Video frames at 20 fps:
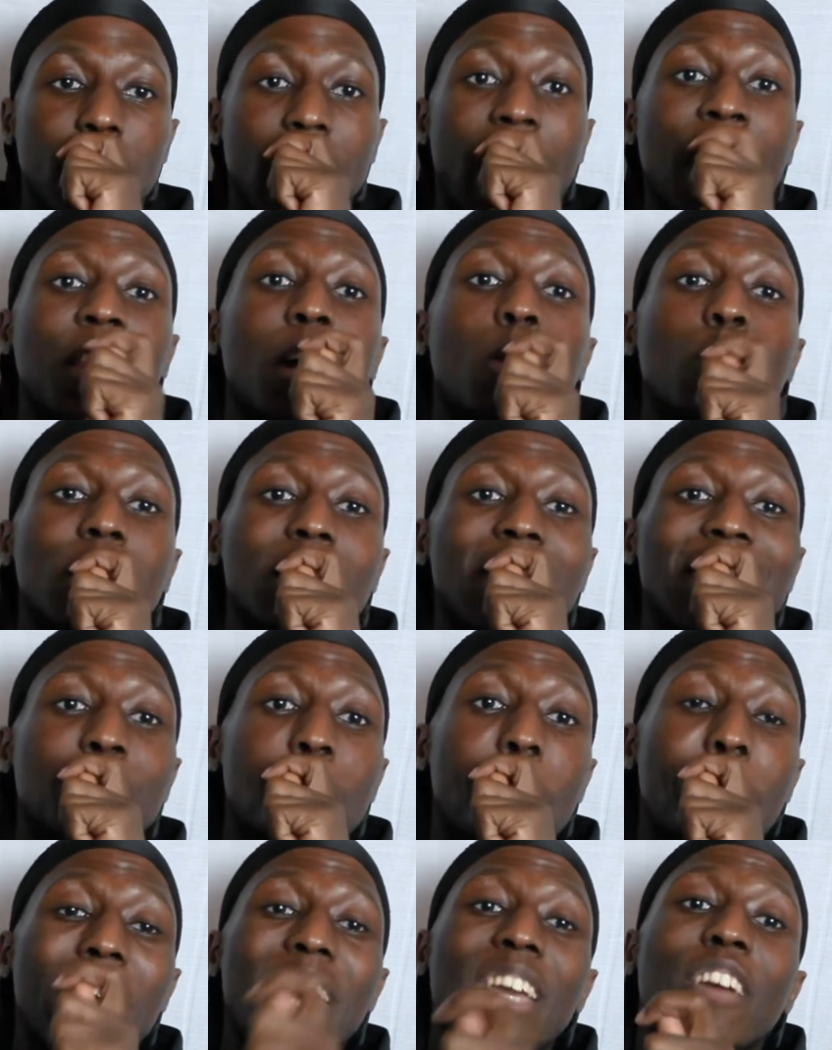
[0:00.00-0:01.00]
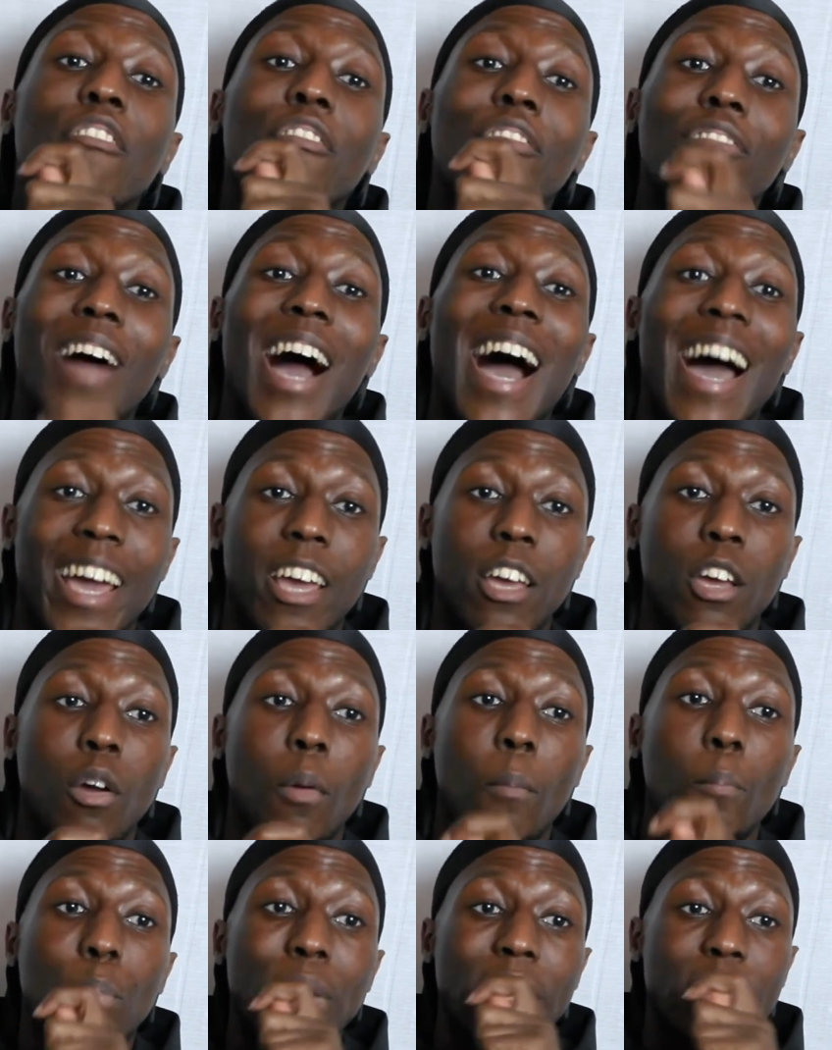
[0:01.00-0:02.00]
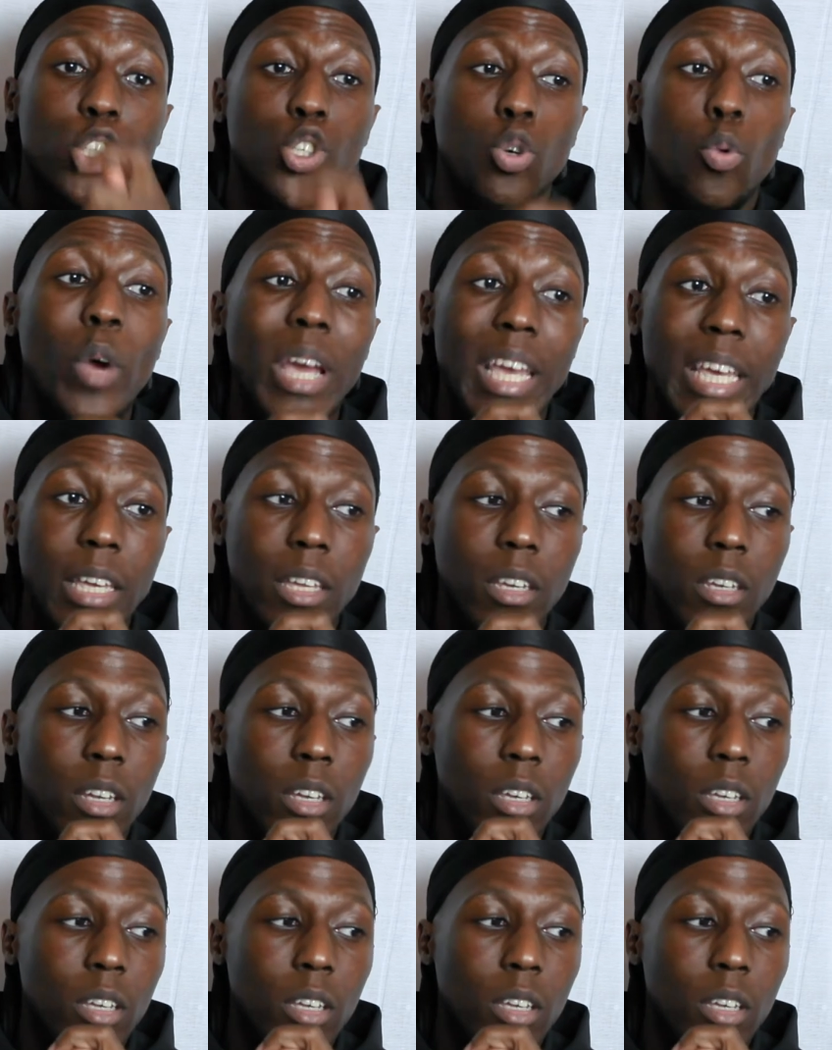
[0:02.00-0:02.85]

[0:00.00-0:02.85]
And there was this big fight between